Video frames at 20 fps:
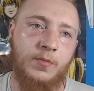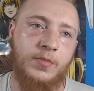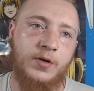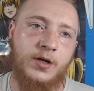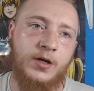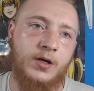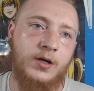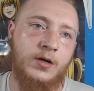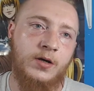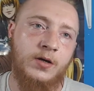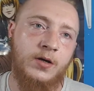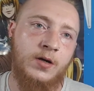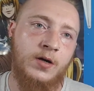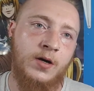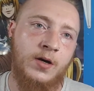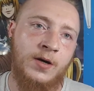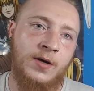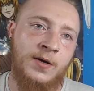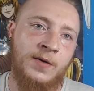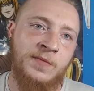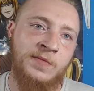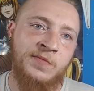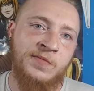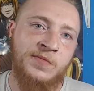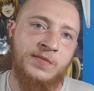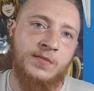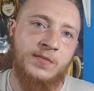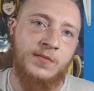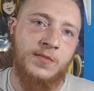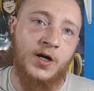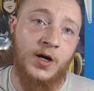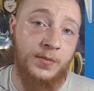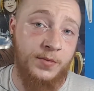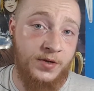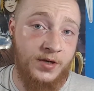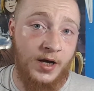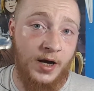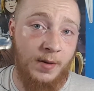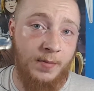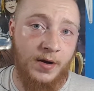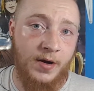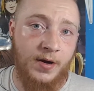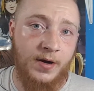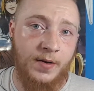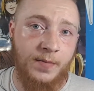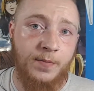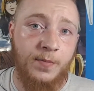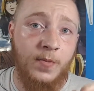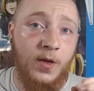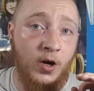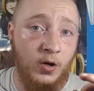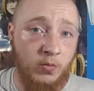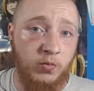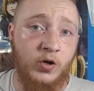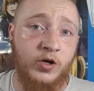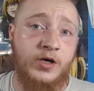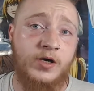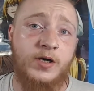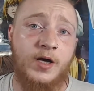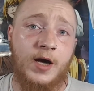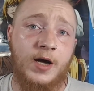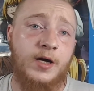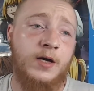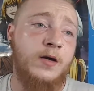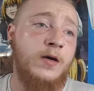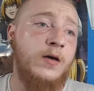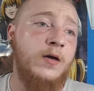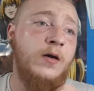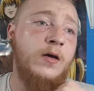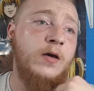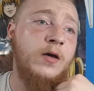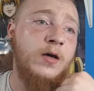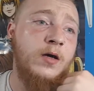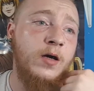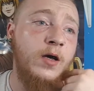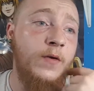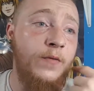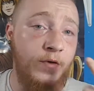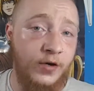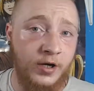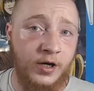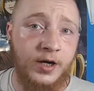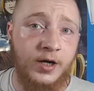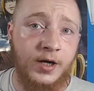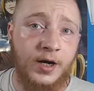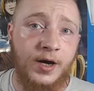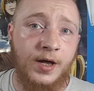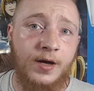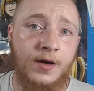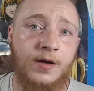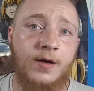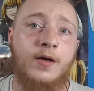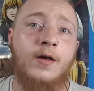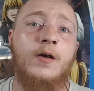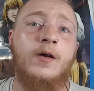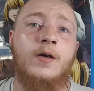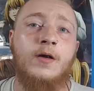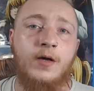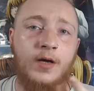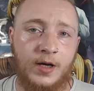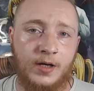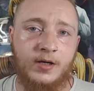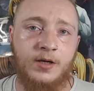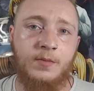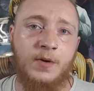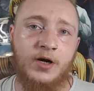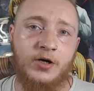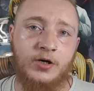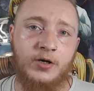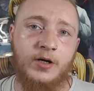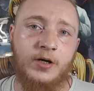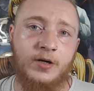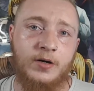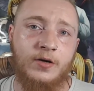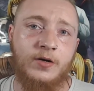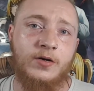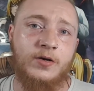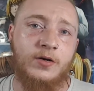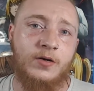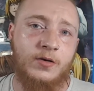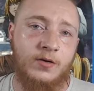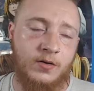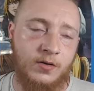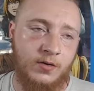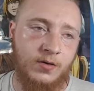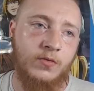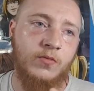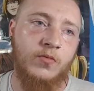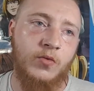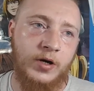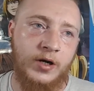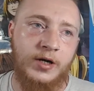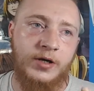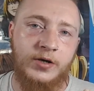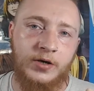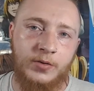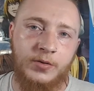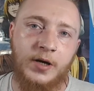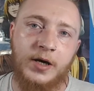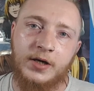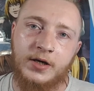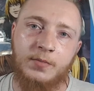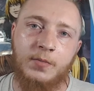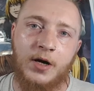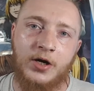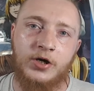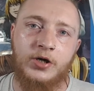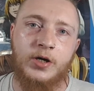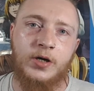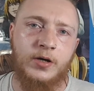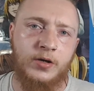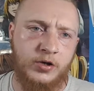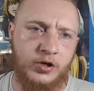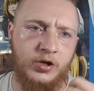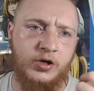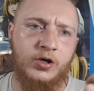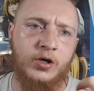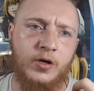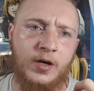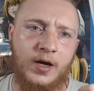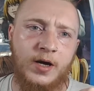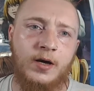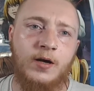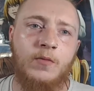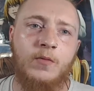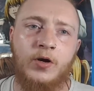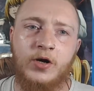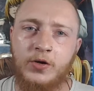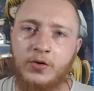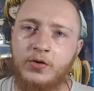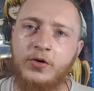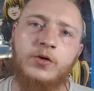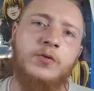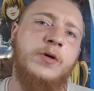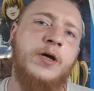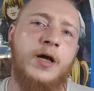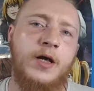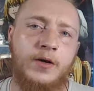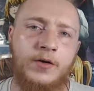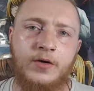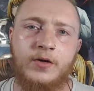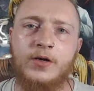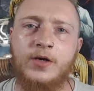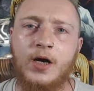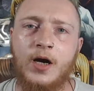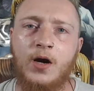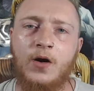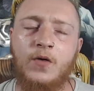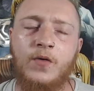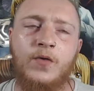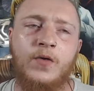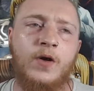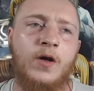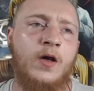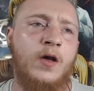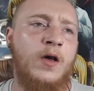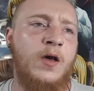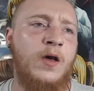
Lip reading: be upset about it. I would say, if you're gonna get it, get some agitators. Really do get some agitators, just so that when you do get it yourself,